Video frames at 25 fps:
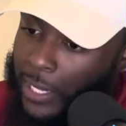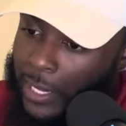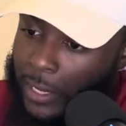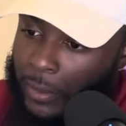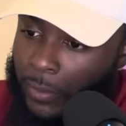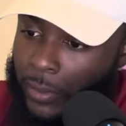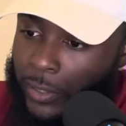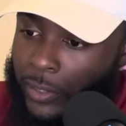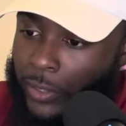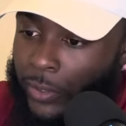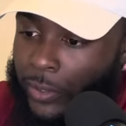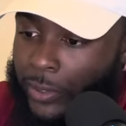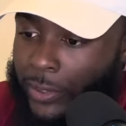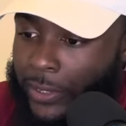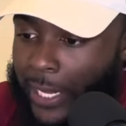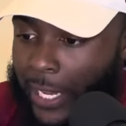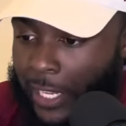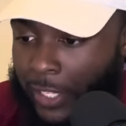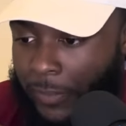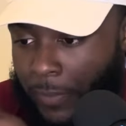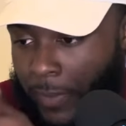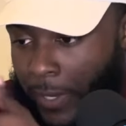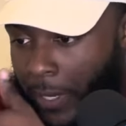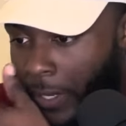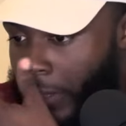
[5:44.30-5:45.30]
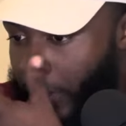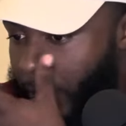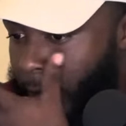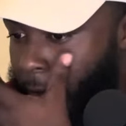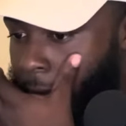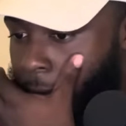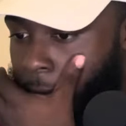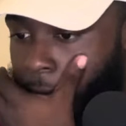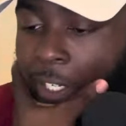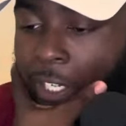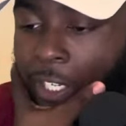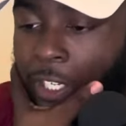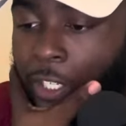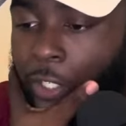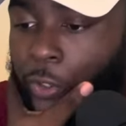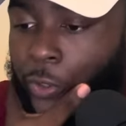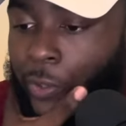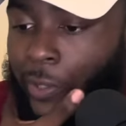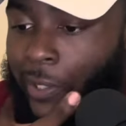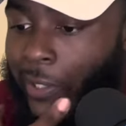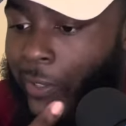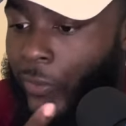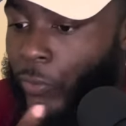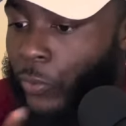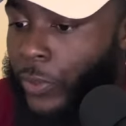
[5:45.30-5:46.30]
Let's go stats, man. Uh, Jalen
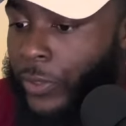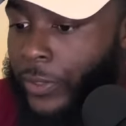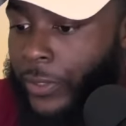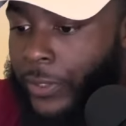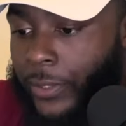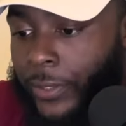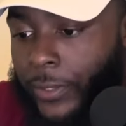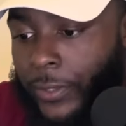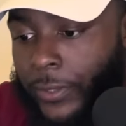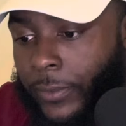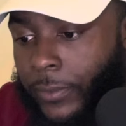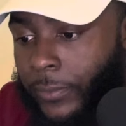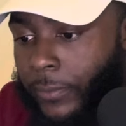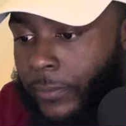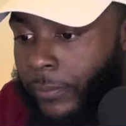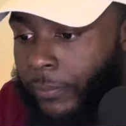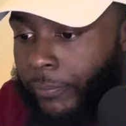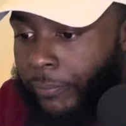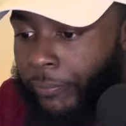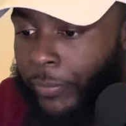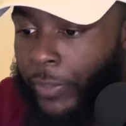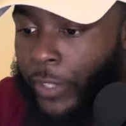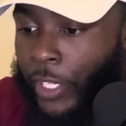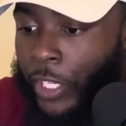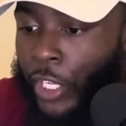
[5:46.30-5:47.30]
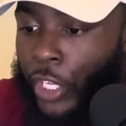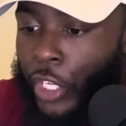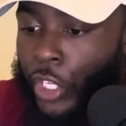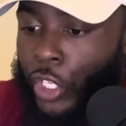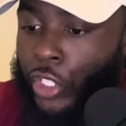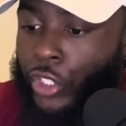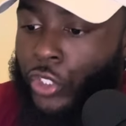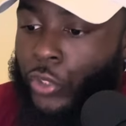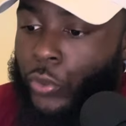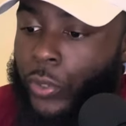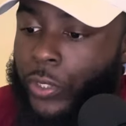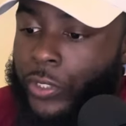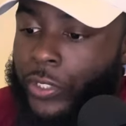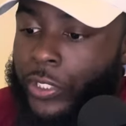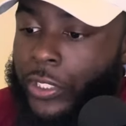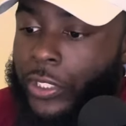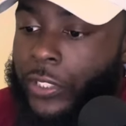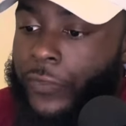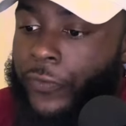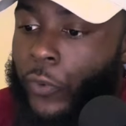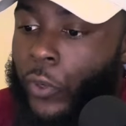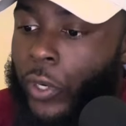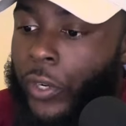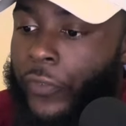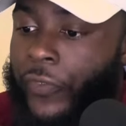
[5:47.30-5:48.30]
Green was 26
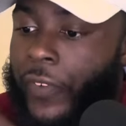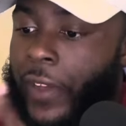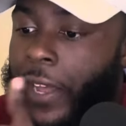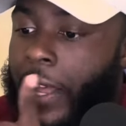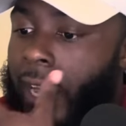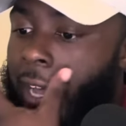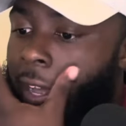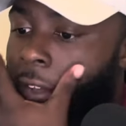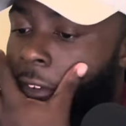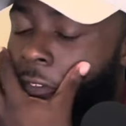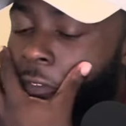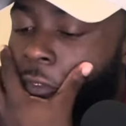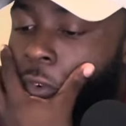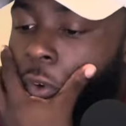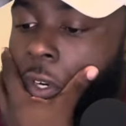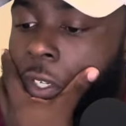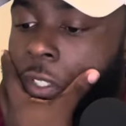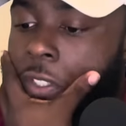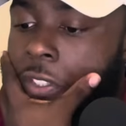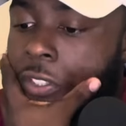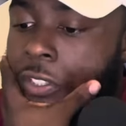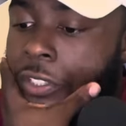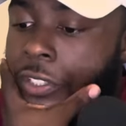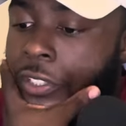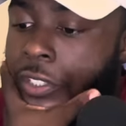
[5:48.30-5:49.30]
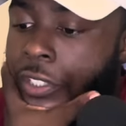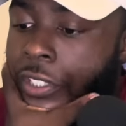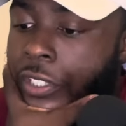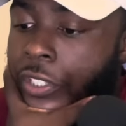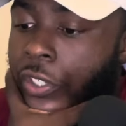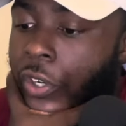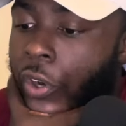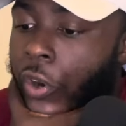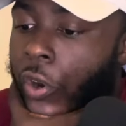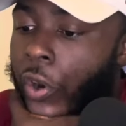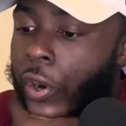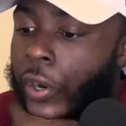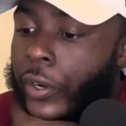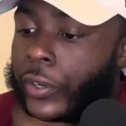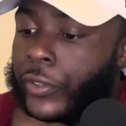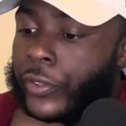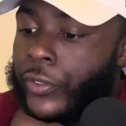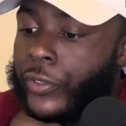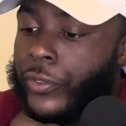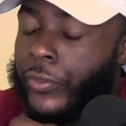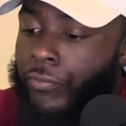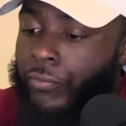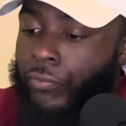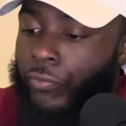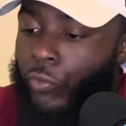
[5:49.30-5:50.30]
to 45, 416
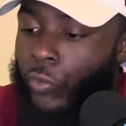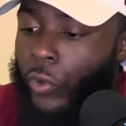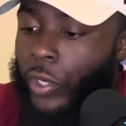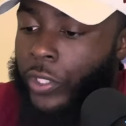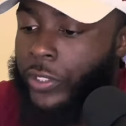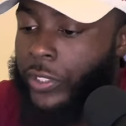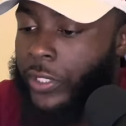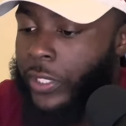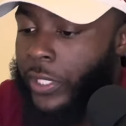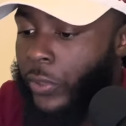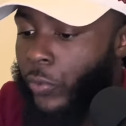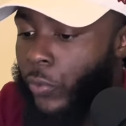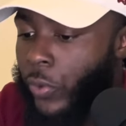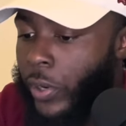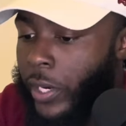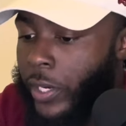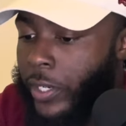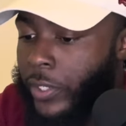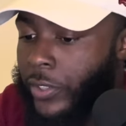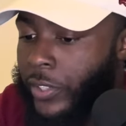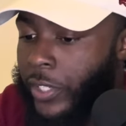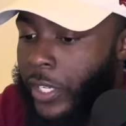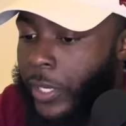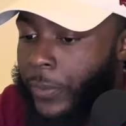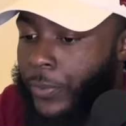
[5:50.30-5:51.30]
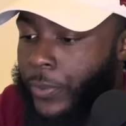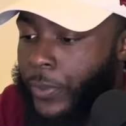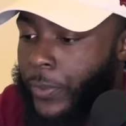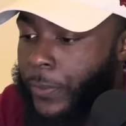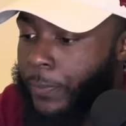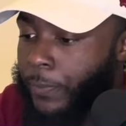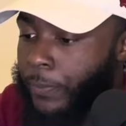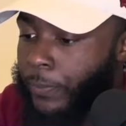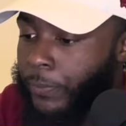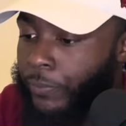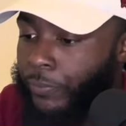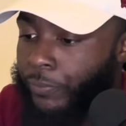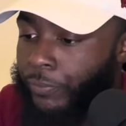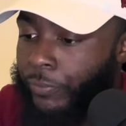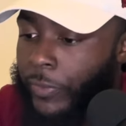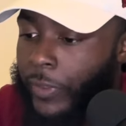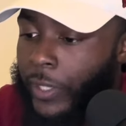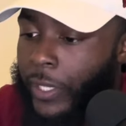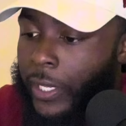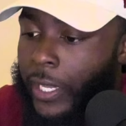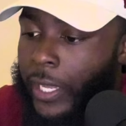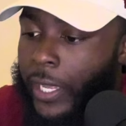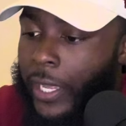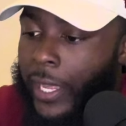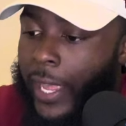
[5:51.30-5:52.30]
yards, one TD, one interception.
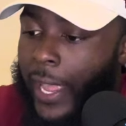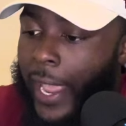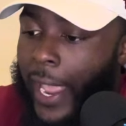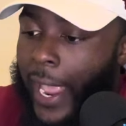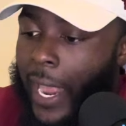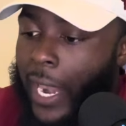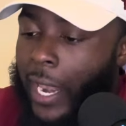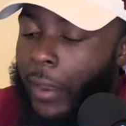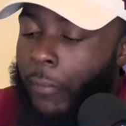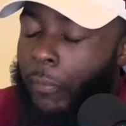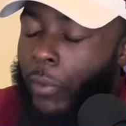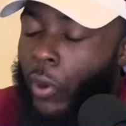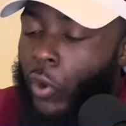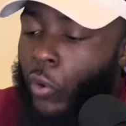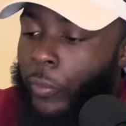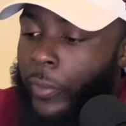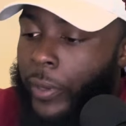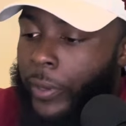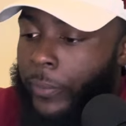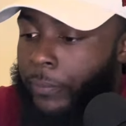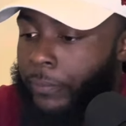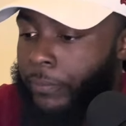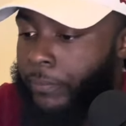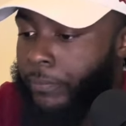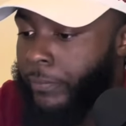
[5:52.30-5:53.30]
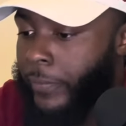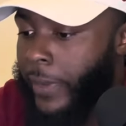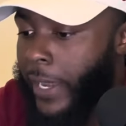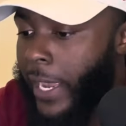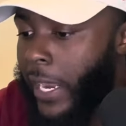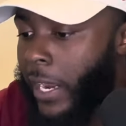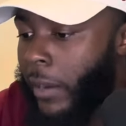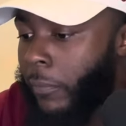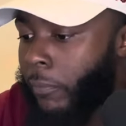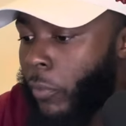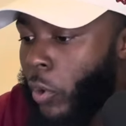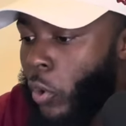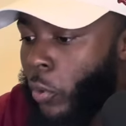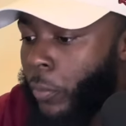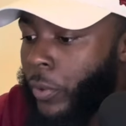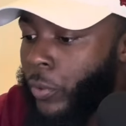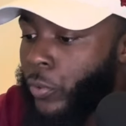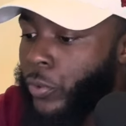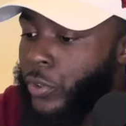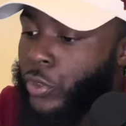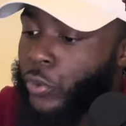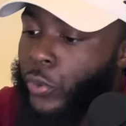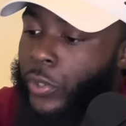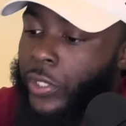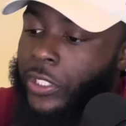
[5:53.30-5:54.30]
Alan Bowman. Alan Bowman
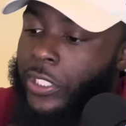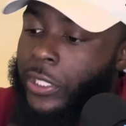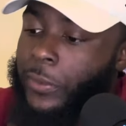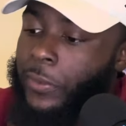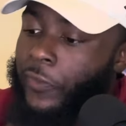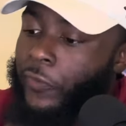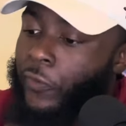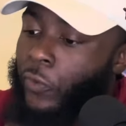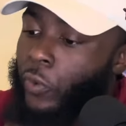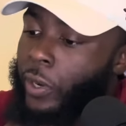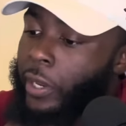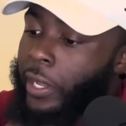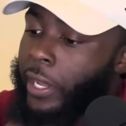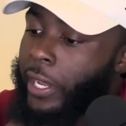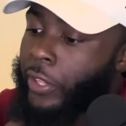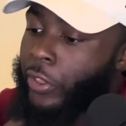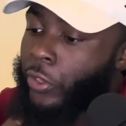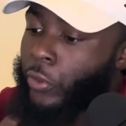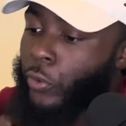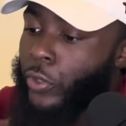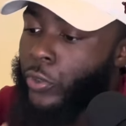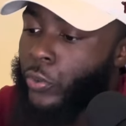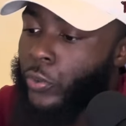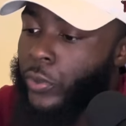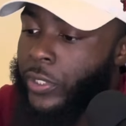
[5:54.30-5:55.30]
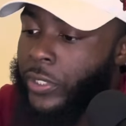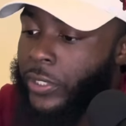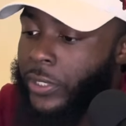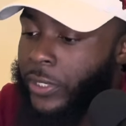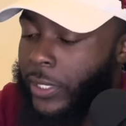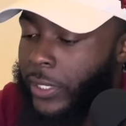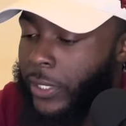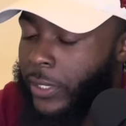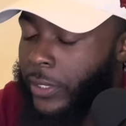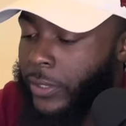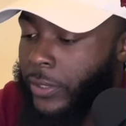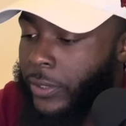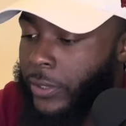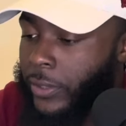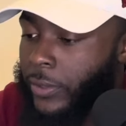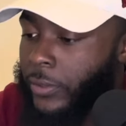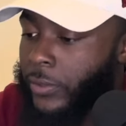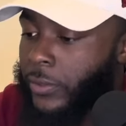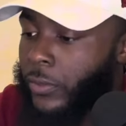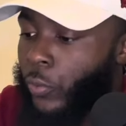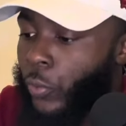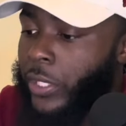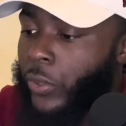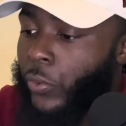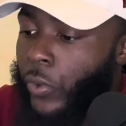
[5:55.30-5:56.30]
was 27 48, 326,
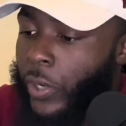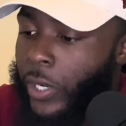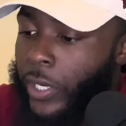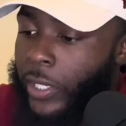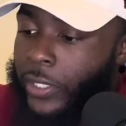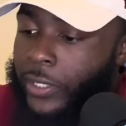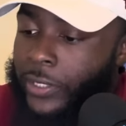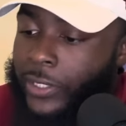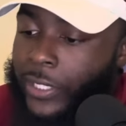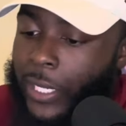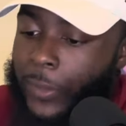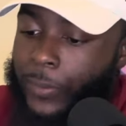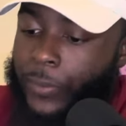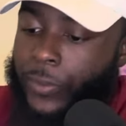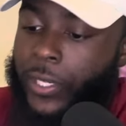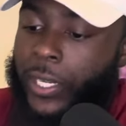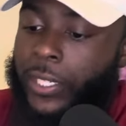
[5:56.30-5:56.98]
one interception.